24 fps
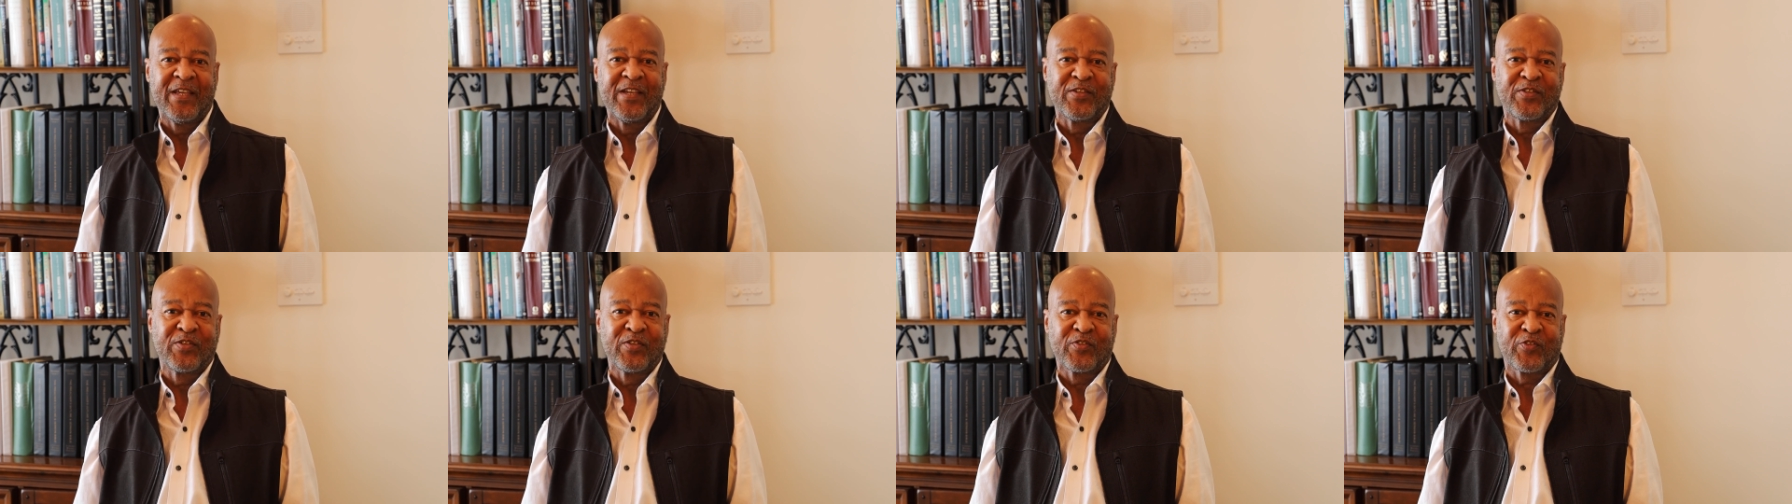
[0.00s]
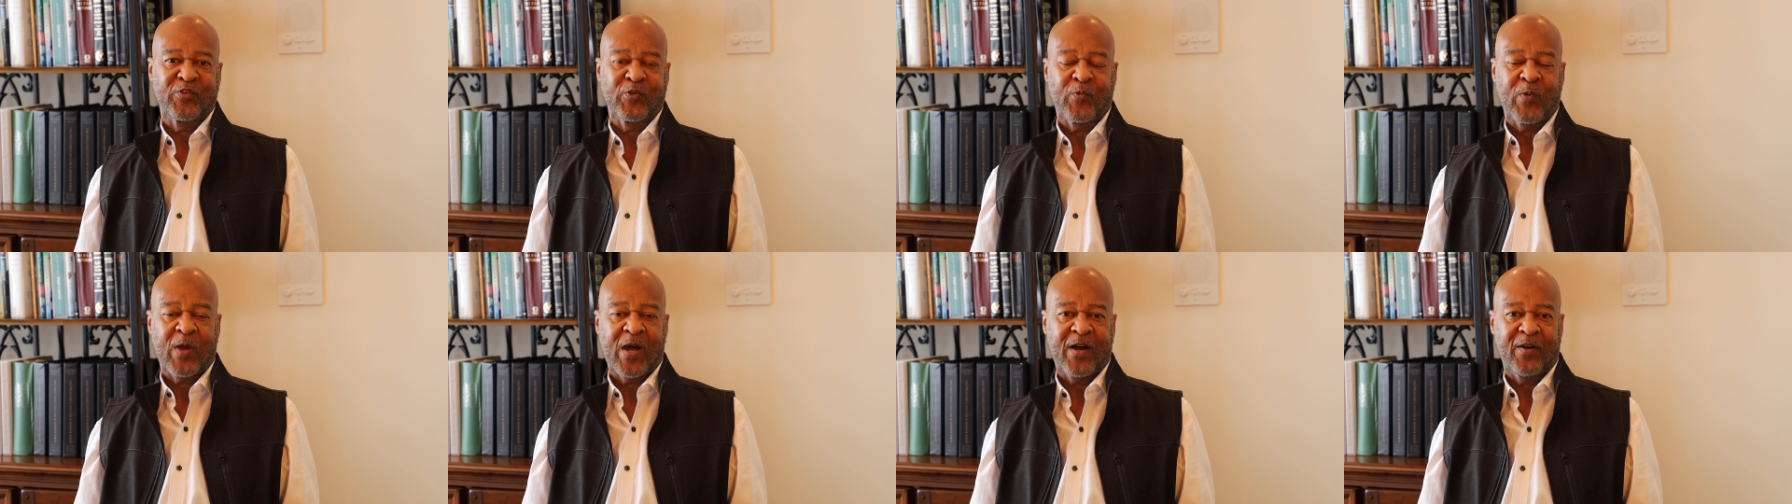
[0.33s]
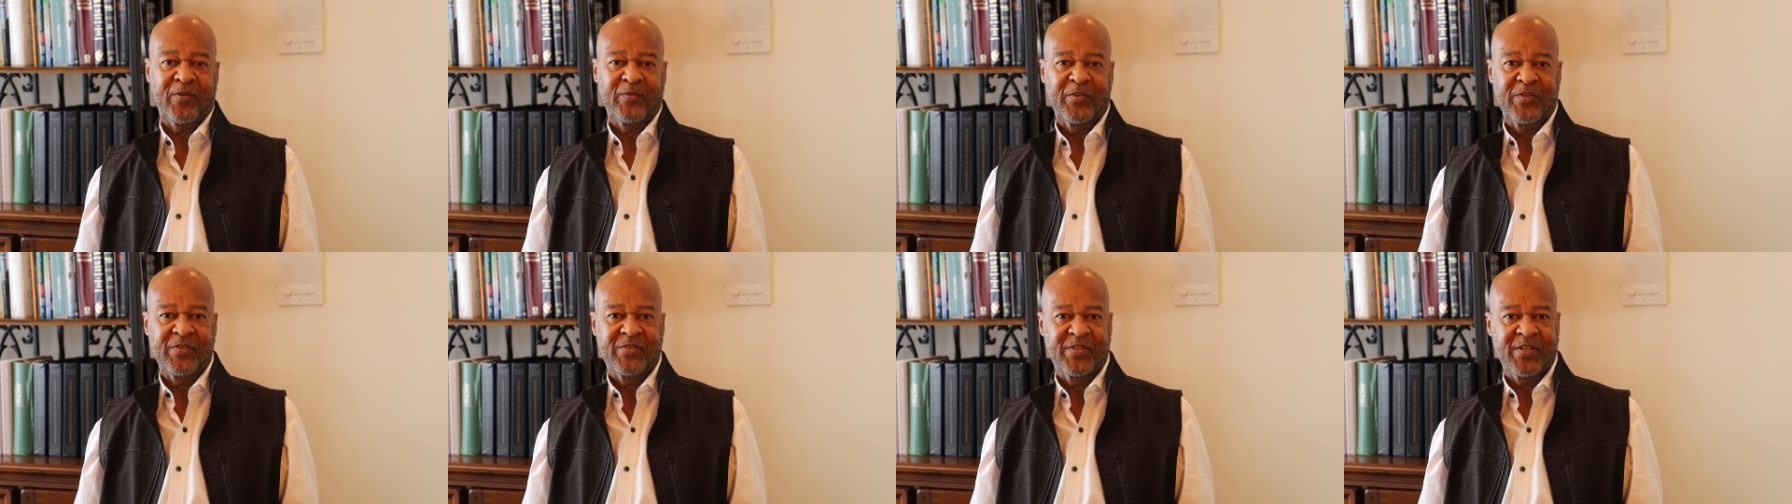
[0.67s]
inches
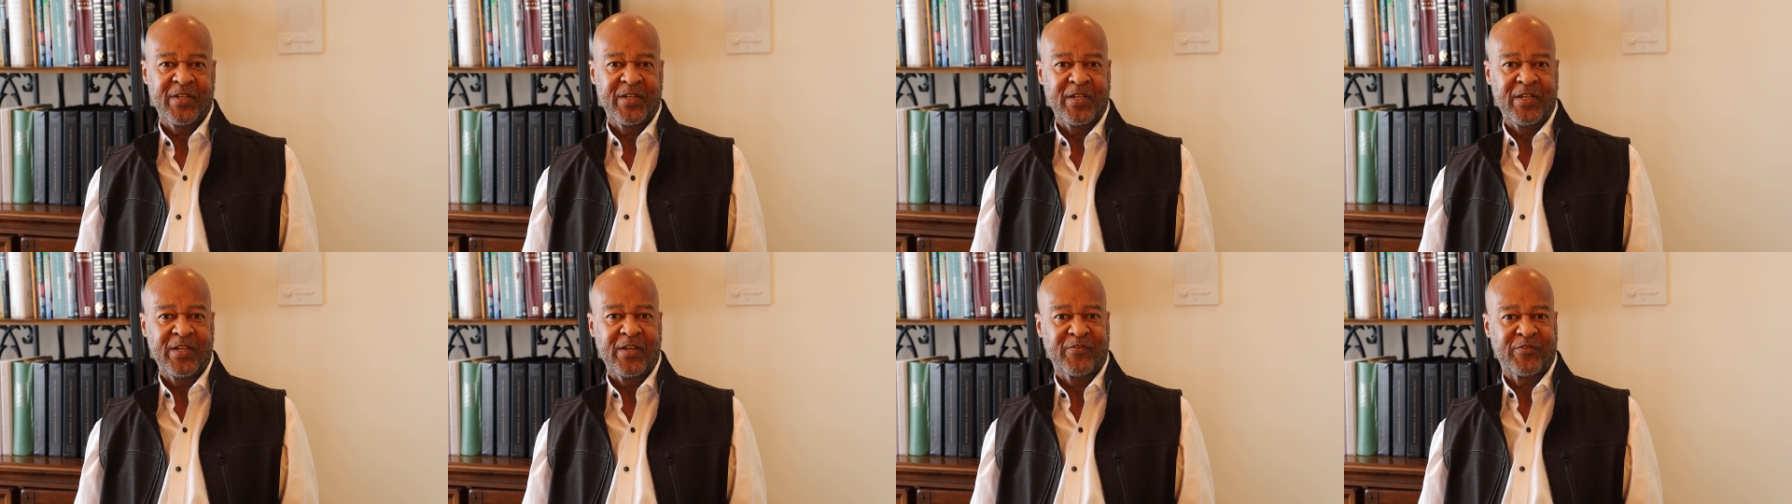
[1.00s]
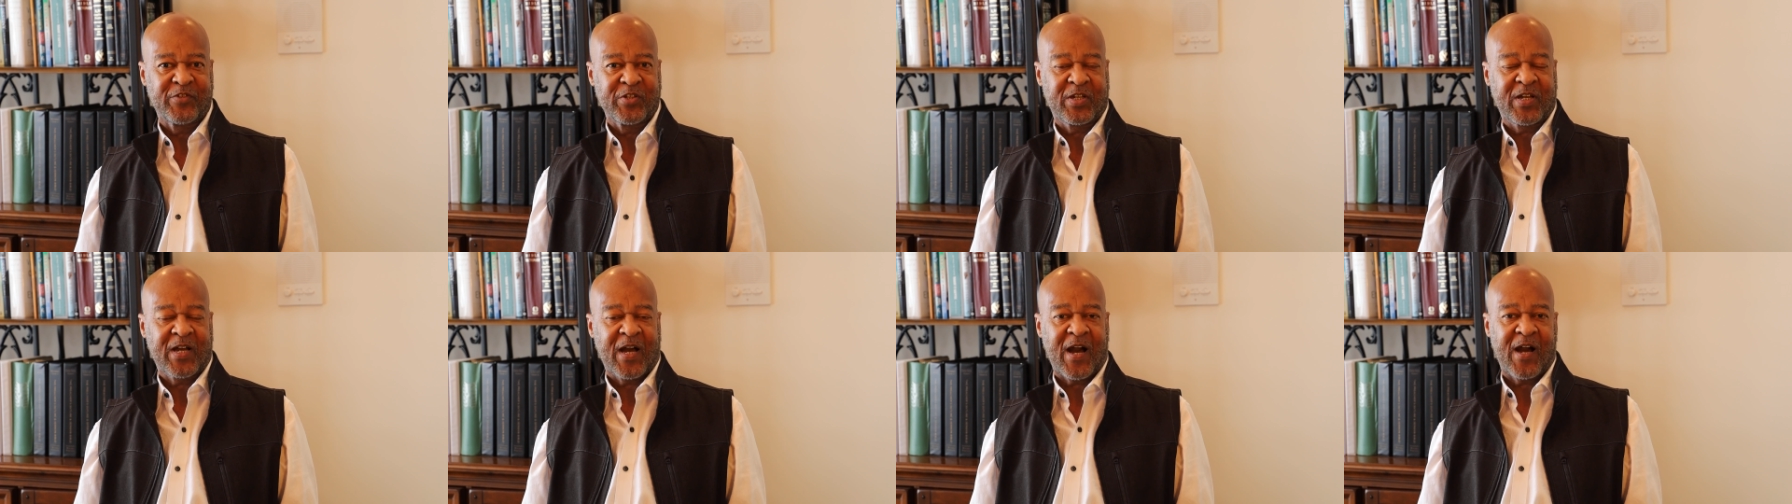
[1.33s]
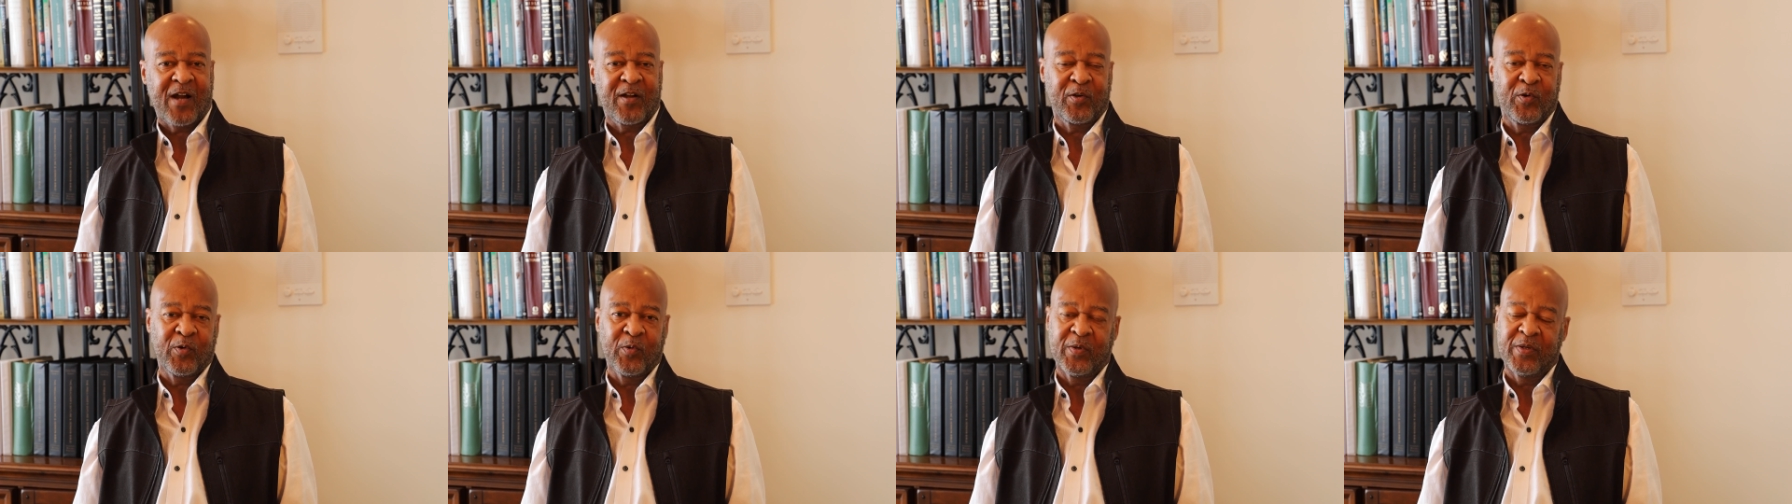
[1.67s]
around the city of
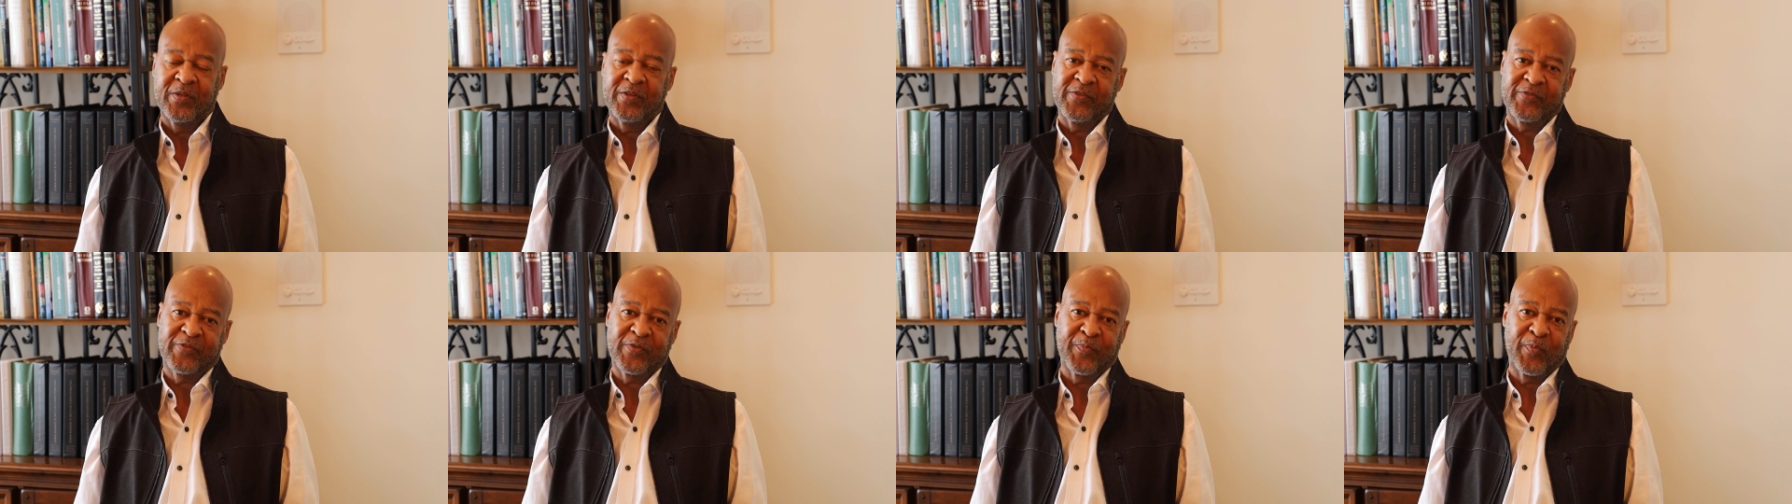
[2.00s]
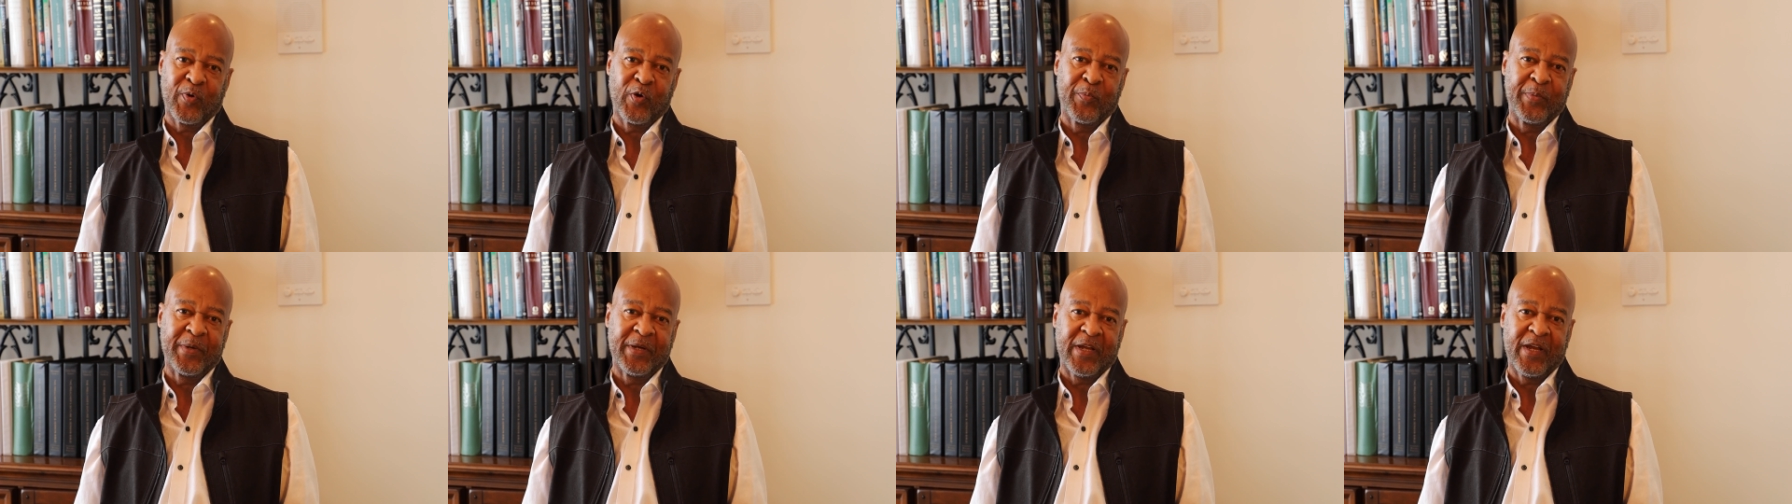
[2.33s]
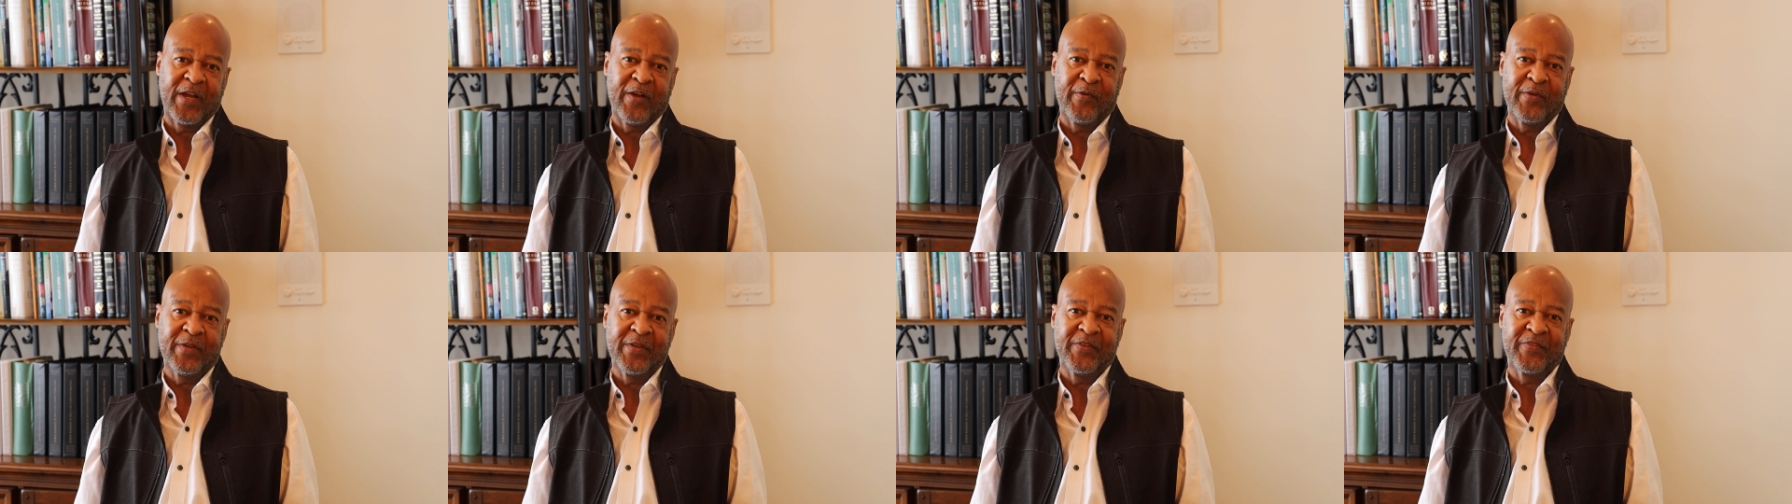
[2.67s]
Chicago and the suburban
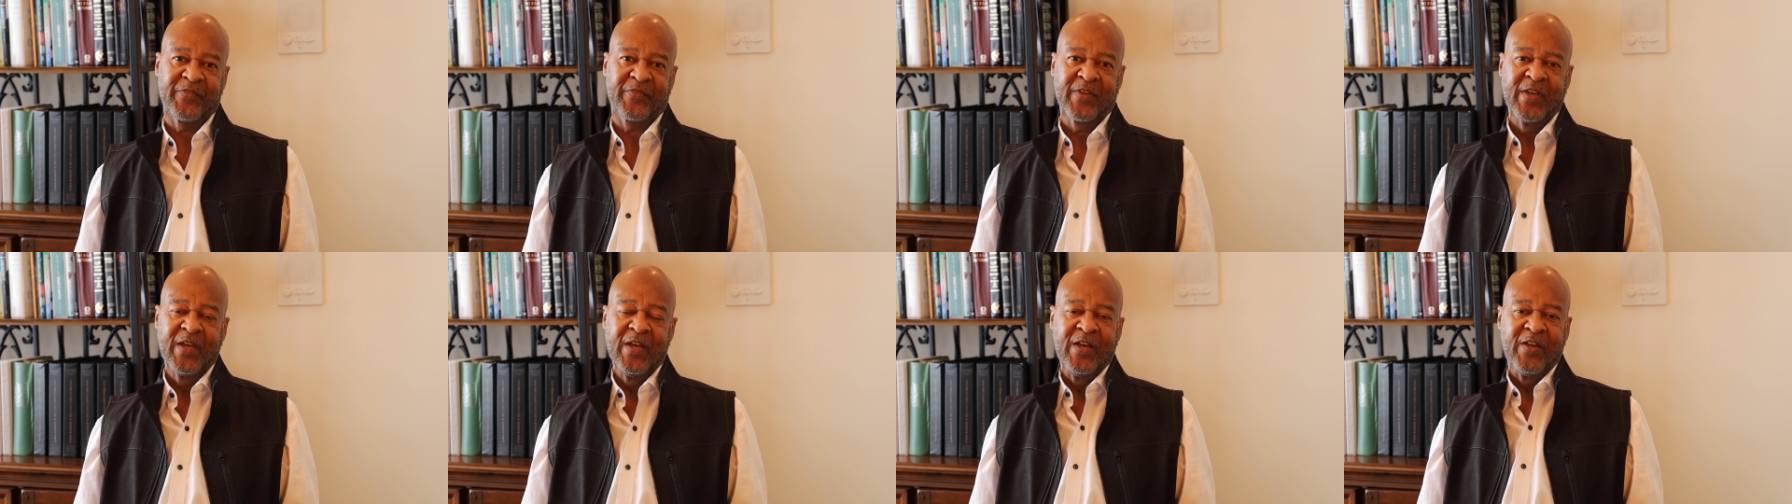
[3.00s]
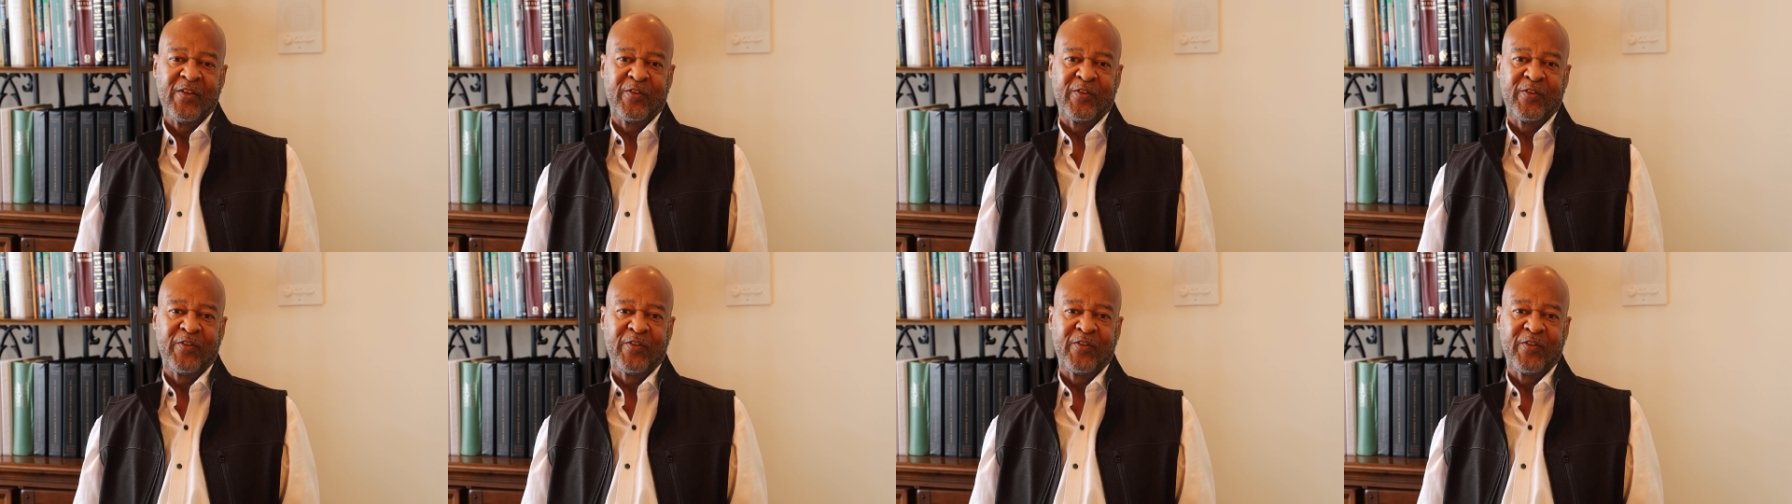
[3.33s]
areas.